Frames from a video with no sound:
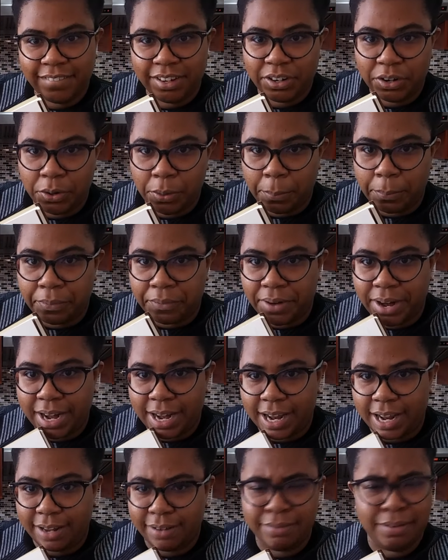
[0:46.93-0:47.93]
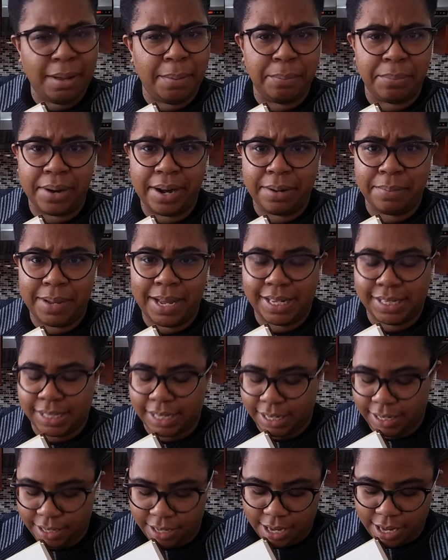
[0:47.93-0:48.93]
or braiding a bread
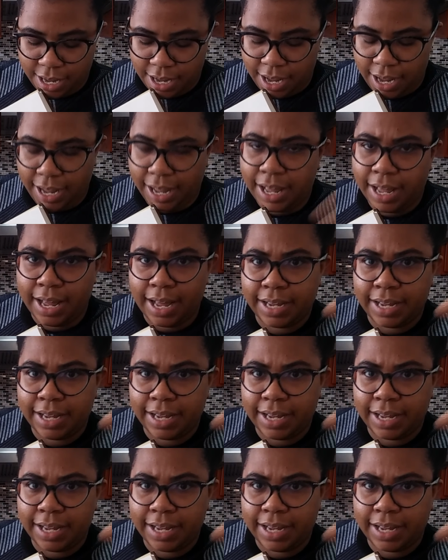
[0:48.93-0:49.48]
basket. I